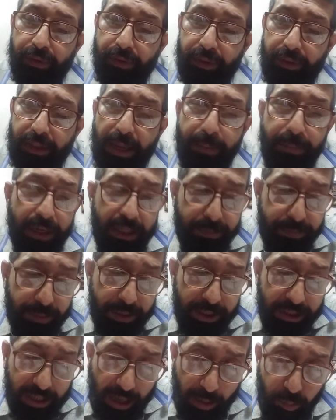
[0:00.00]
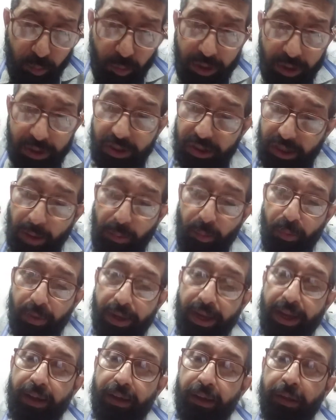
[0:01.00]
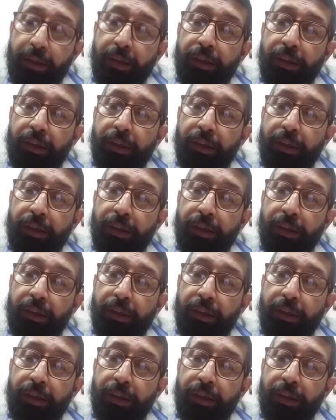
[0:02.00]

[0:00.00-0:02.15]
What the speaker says: there must be someone somewhere